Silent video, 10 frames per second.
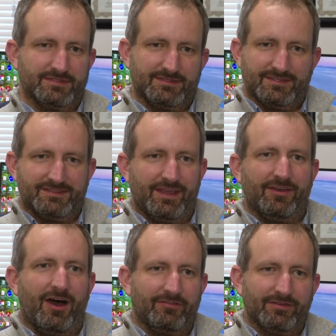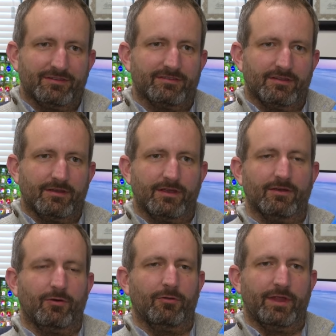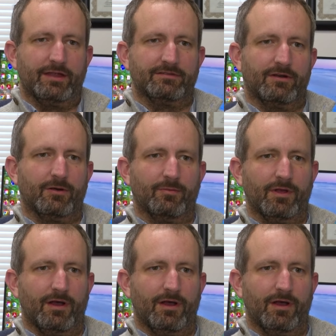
to stay in office and, and hold that term.